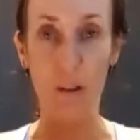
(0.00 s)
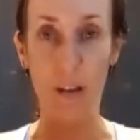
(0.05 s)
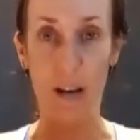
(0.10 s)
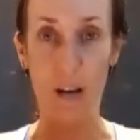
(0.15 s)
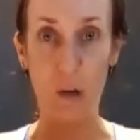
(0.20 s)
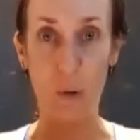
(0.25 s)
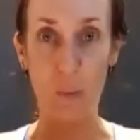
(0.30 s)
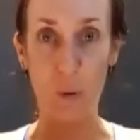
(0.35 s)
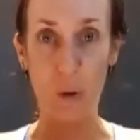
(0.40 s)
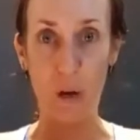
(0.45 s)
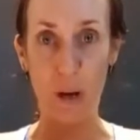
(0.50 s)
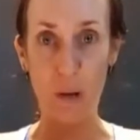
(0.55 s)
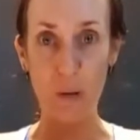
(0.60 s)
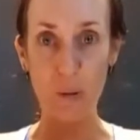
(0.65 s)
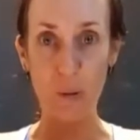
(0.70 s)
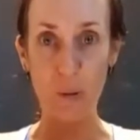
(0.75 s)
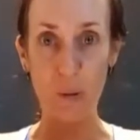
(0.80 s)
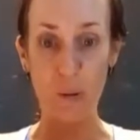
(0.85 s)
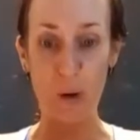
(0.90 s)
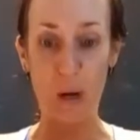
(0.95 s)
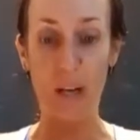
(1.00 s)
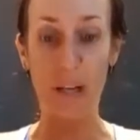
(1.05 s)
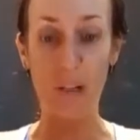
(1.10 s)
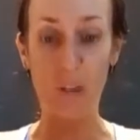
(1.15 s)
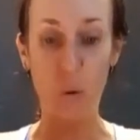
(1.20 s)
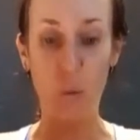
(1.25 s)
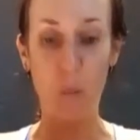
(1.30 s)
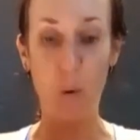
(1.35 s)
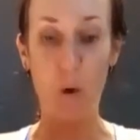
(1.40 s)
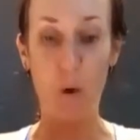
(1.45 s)
not going to work out so great.
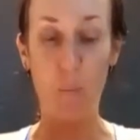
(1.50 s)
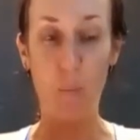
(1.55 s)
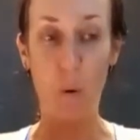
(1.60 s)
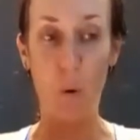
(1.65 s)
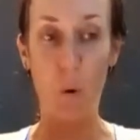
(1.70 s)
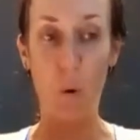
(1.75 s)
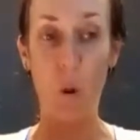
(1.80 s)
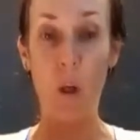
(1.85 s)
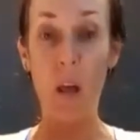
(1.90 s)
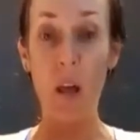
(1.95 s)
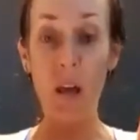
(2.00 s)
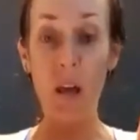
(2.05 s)
So pick a bowl